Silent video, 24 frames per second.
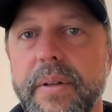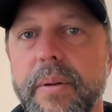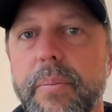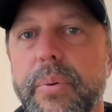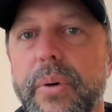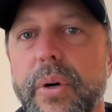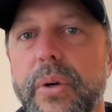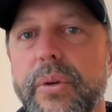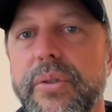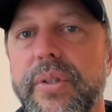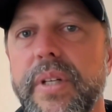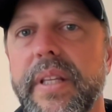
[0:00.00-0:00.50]
the
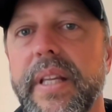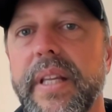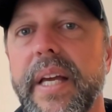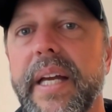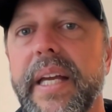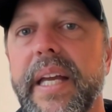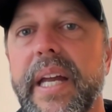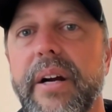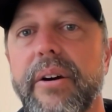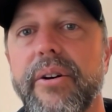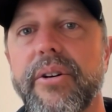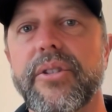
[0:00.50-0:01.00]
protein that
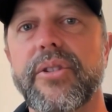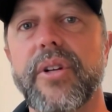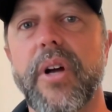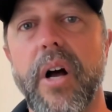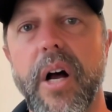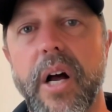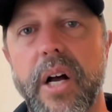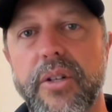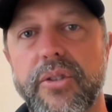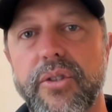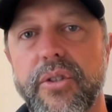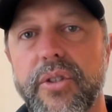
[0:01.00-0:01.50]
carries
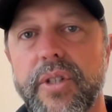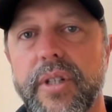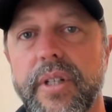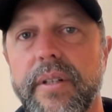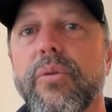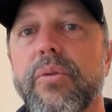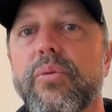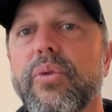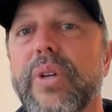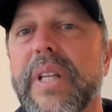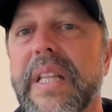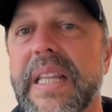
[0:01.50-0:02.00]
oxygen,
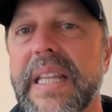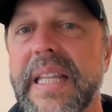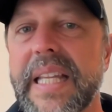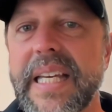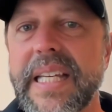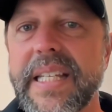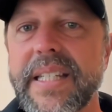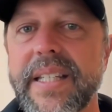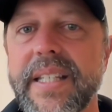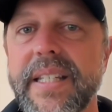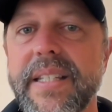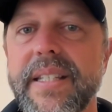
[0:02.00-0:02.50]

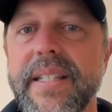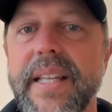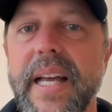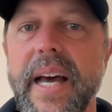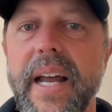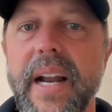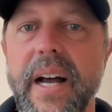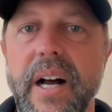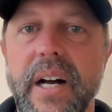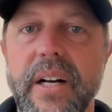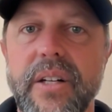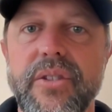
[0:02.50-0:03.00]
releases that
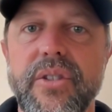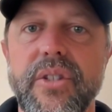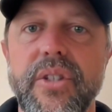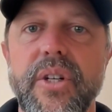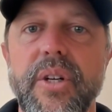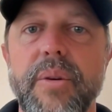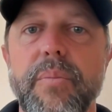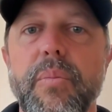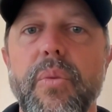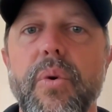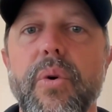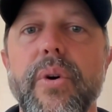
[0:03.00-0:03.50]

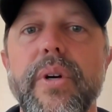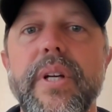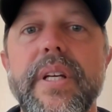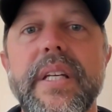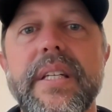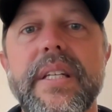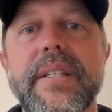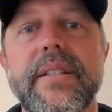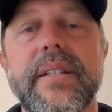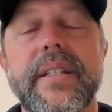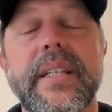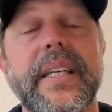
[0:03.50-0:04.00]
oxygen more
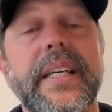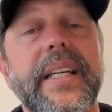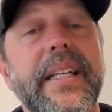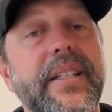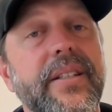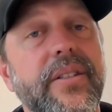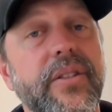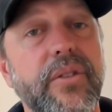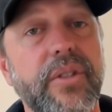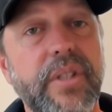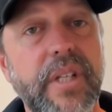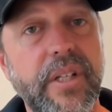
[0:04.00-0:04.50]
easily
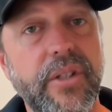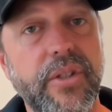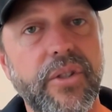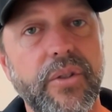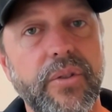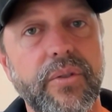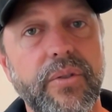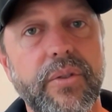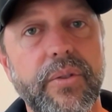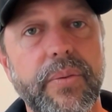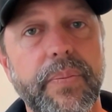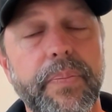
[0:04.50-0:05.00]
into
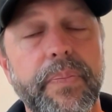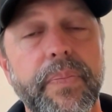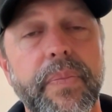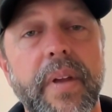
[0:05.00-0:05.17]
tissues.